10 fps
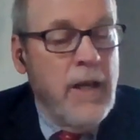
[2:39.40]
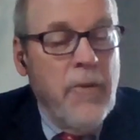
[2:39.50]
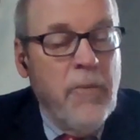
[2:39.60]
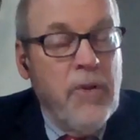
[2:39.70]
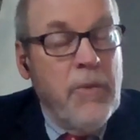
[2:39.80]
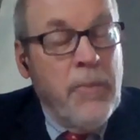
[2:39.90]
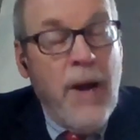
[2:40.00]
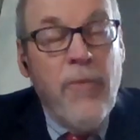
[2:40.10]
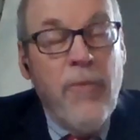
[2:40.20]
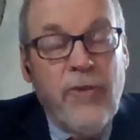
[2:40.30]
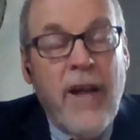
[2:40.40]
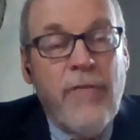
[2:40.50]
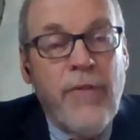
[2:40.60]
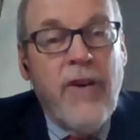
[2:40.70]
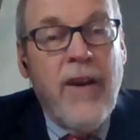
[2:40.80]
But the problem with trying
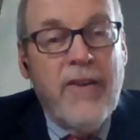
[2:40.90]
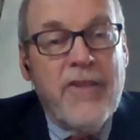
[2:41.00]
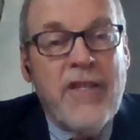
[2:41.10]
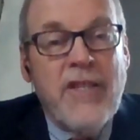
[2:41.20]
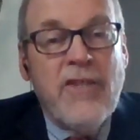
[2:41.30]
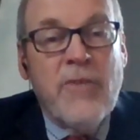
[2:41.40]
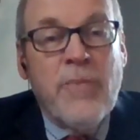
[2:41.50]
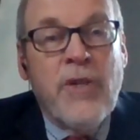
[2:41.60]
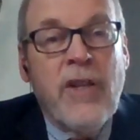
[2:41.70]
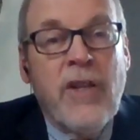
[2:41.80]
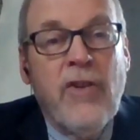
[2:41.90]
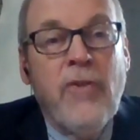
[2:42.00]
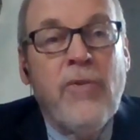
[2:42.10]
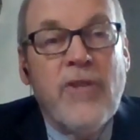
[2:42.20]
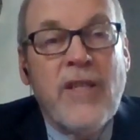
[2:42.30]
to figure out diseases, particularly
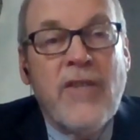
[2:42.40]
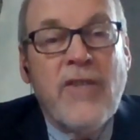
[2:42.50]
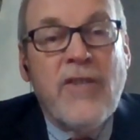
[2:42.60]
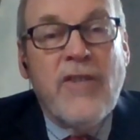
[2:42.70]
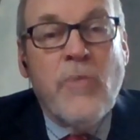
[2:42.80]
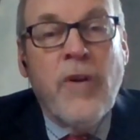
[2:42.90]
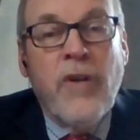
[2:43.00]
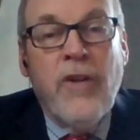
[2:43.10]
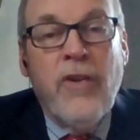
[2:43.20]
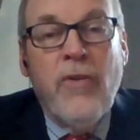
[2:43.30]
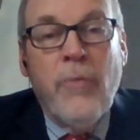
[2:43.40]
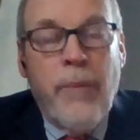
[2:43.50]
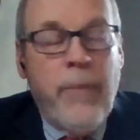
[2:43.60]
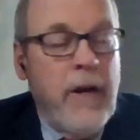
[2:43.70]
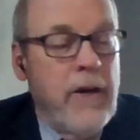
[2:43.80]
new diseases, is what do you do to
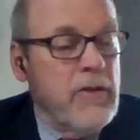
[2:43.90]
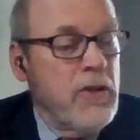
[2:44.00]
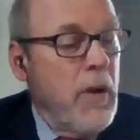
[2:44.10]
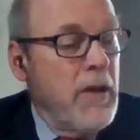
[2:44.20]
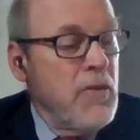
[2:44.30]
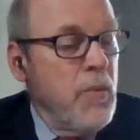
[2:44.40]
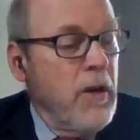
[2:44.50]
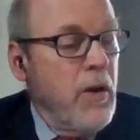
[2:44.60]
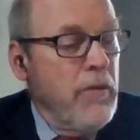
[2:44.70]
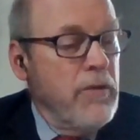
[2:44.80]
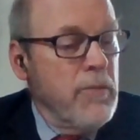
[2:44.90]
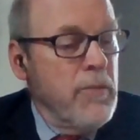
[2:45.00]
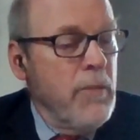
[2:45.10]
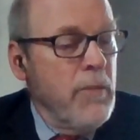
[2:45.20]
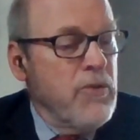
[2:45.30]
prepare? So I just want to go over
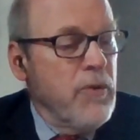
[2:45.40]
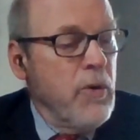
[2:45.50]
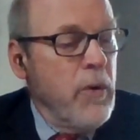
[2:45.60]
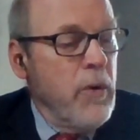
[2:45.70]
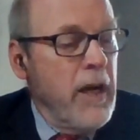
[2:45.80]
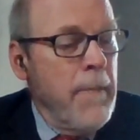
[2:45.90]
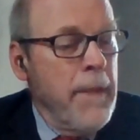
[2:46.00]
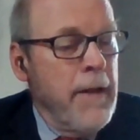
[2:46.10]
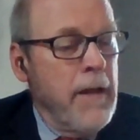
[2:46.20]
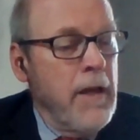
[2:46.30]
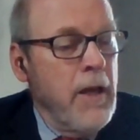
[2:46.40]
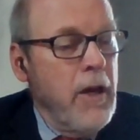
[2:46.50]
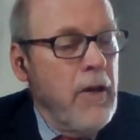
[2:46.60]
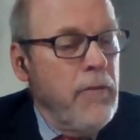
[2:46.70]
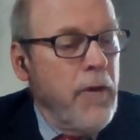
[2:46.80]
some numbers real quick.
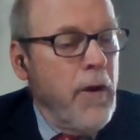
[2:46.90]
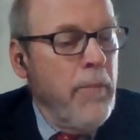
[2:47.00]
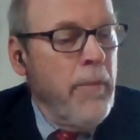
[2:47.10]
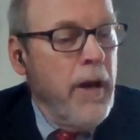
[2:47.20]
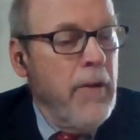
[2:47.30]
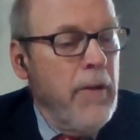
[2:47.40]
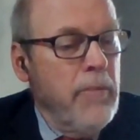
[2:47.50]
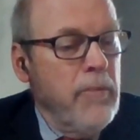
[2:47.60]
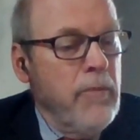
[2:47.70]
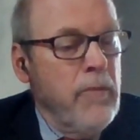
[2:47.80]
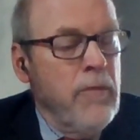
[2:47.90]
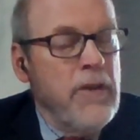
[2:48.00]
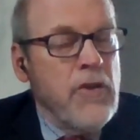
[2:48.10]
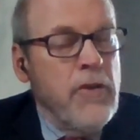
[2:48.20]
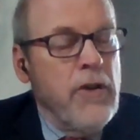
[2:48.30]
From
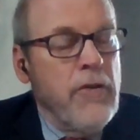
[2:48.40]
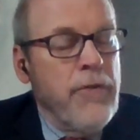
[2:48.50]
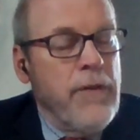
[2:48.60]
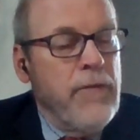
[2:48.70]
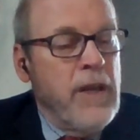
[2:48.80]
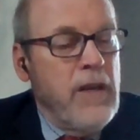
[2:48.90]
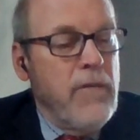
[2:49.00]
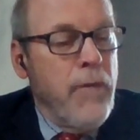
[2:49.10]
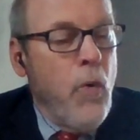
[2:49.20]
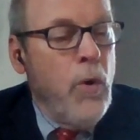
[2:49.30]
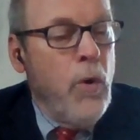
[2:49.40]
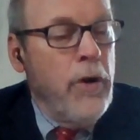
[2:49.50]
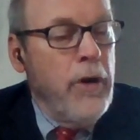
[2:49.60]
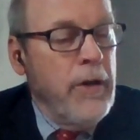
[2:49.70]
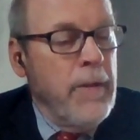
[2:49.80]
fiscal year 15
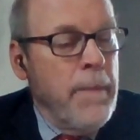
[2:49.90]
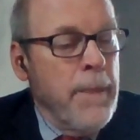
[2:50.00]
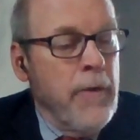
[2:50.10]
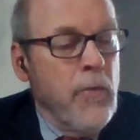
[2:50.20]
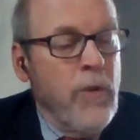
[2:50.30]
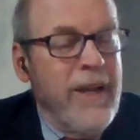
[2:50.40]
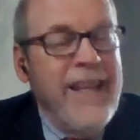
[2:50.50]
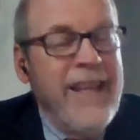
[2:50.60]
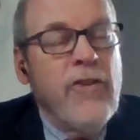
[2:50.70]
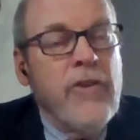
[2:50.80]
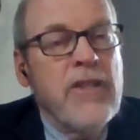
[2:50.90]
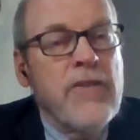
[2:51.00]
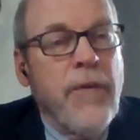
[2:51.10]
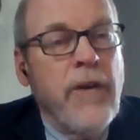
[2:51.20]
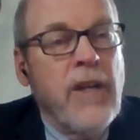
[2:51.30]
forward, we
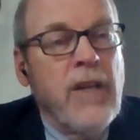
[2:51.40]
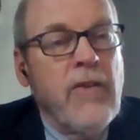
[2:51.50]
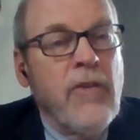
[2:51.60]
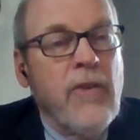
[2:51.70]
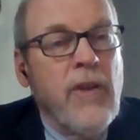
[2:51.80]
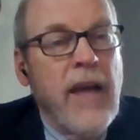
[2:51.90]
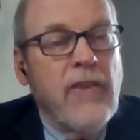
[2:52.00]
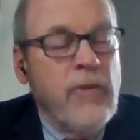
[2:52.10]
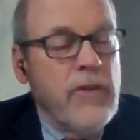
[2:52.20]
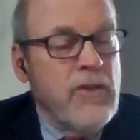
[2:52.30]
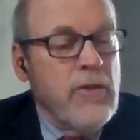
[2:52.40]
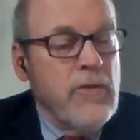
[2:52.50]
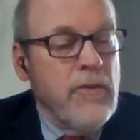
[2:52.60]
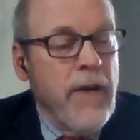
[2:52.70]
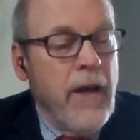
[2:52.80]
increased funding to the National
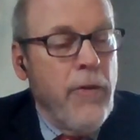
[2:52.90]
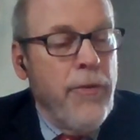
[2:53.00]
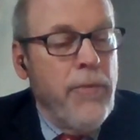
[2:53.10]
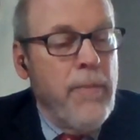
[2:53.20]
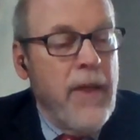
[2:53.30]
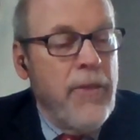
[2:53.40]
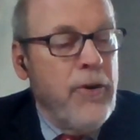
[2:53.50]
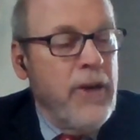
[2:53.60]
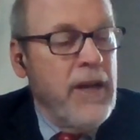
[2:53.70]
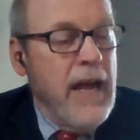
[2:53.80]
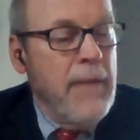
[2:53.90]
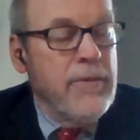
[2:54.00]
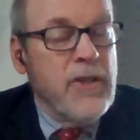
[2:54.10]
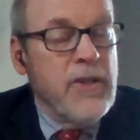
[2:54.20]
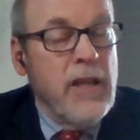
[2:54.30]
Institutes of Health by
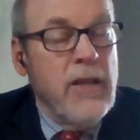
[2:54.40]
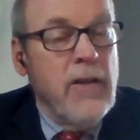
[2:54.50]
39%,